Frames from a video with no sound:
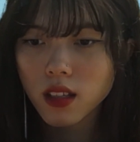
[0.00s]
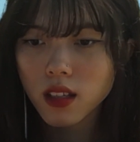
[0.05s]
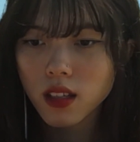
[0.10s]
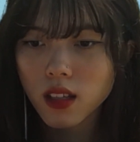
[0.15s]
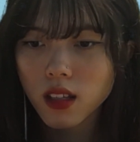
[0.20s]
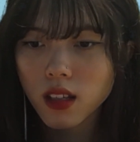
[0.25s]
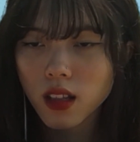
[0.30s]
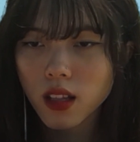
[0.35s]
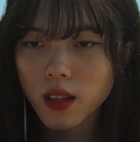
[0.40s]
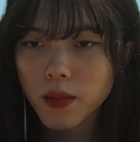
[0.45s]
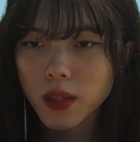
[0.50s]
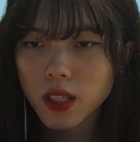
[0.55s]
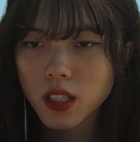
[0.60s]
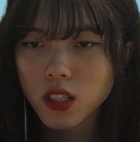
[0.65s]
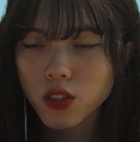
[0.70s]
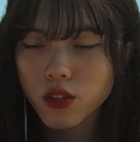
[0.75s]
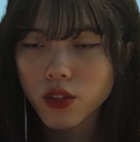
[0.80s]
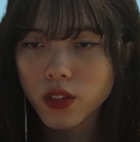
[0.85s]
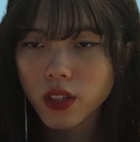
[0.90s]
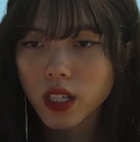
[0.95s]

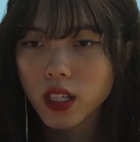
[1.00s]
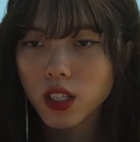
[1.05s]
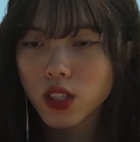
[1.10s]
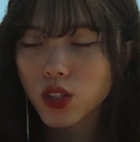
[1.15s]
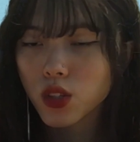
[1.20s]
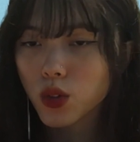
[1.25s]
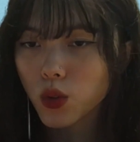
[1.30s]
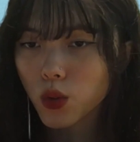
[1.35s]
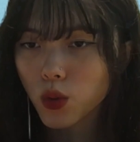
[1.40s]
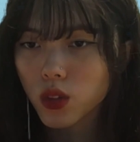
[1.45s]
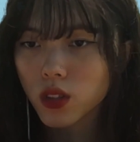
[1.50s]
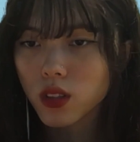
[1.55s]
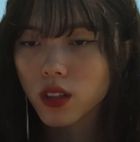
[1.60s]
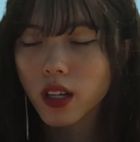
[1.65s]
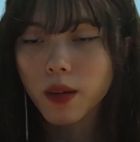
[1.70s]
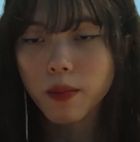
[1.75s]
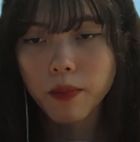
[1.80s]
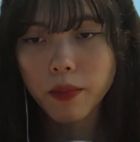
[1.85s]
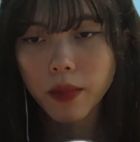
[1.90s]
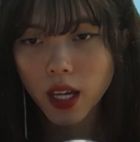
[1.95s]
elementary school
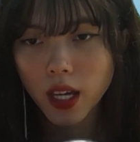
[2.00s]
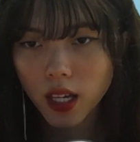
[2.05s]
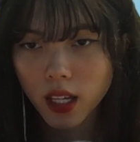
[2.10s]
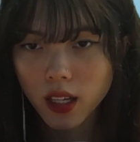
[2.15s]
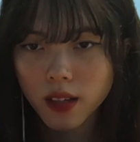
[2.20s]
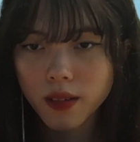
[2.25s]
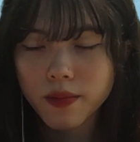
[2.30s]
in May.